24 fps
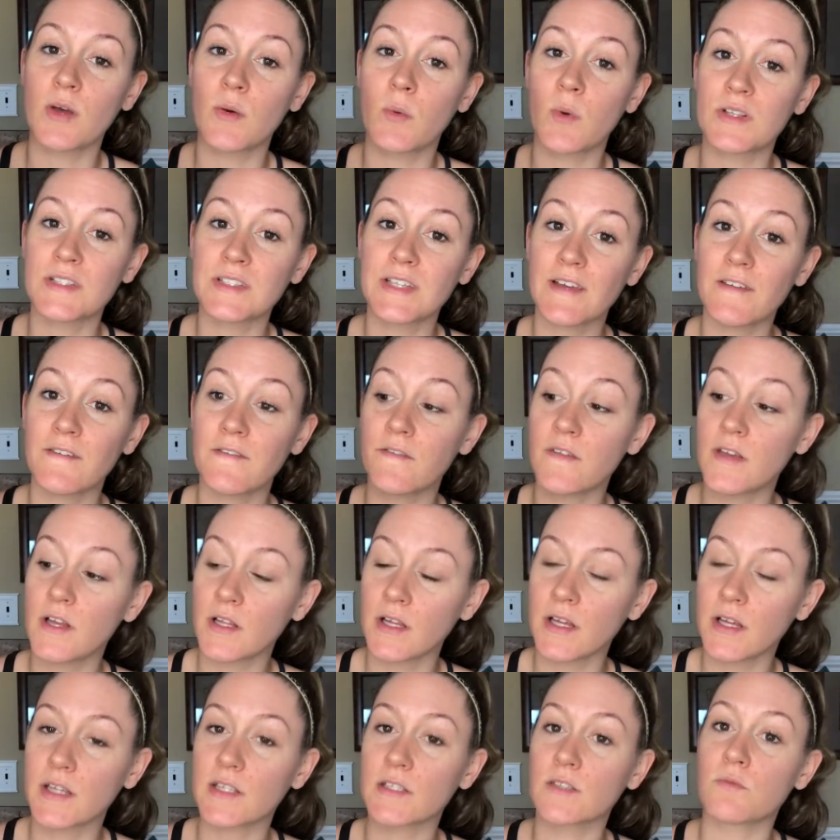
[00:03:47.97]
And once I feel
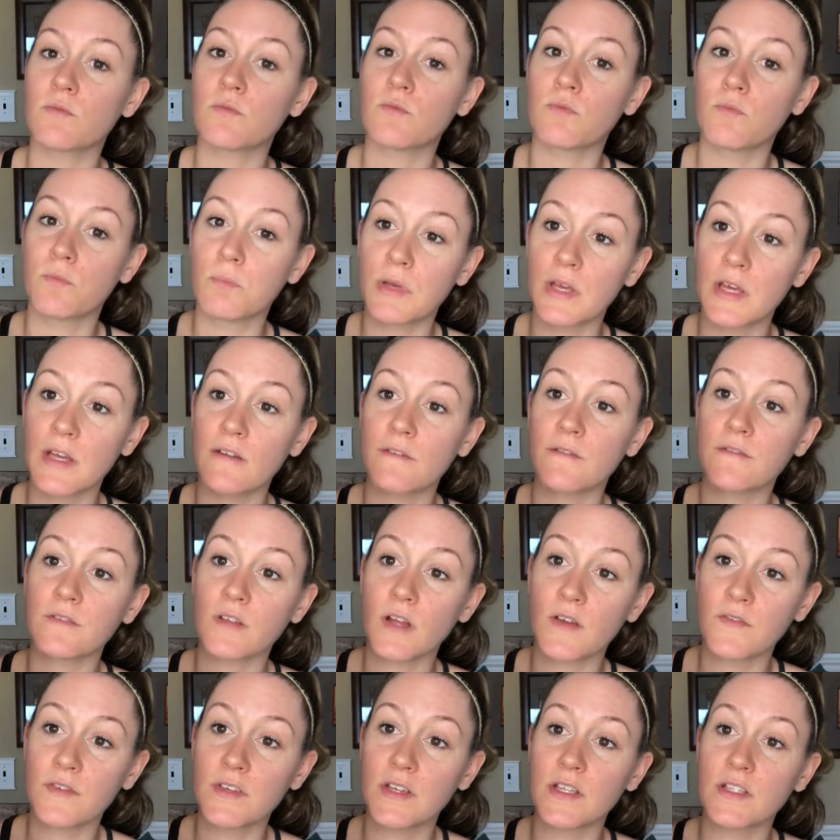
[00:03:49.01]
like it's big,
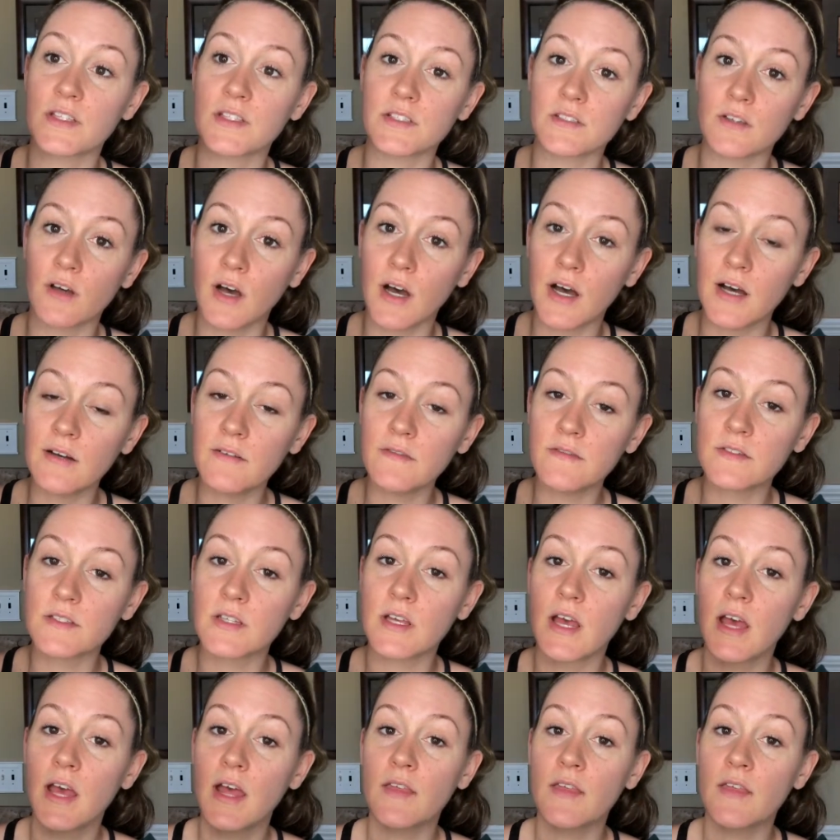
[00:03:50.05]
fluffy, and soft,